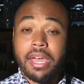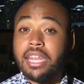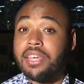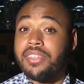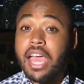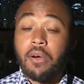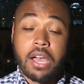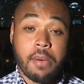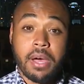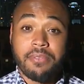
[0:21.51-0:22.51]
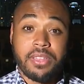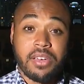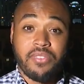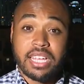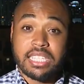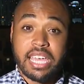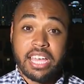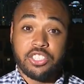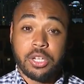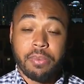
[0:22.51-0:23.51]
pending the outcome of the
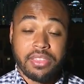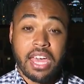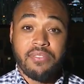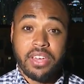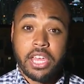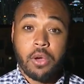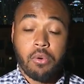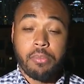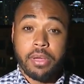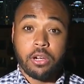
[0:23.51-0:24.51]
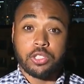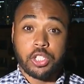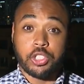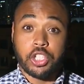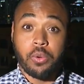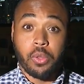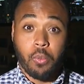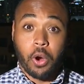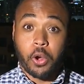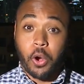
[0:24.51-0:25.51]
investigation, but that video appears to show
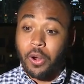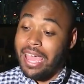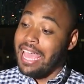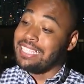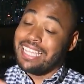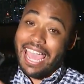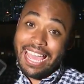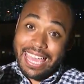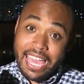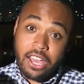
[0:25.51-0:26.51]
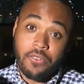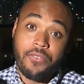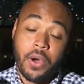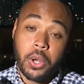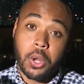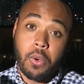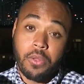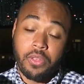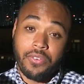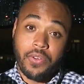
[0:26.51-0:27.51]
the worker taking a
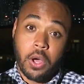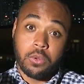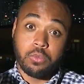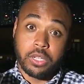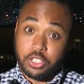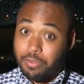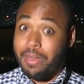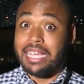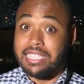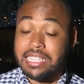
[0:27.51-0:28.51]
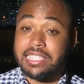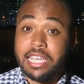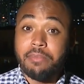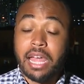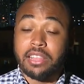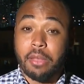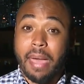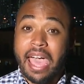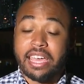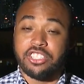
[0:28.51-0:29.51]
photo on the phone, which makes it seem like the
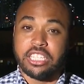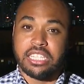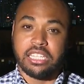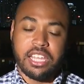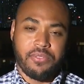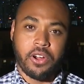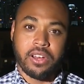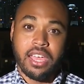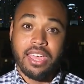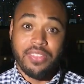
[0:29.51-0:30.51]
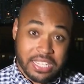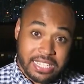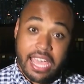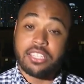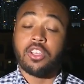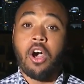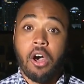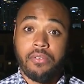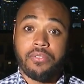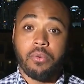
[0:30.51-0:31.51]
package is delivered, then takes
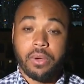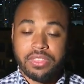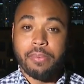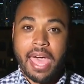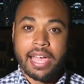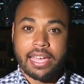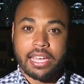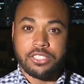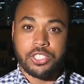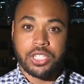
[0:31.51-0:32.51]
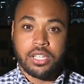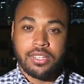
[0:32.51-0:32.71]
off with the package.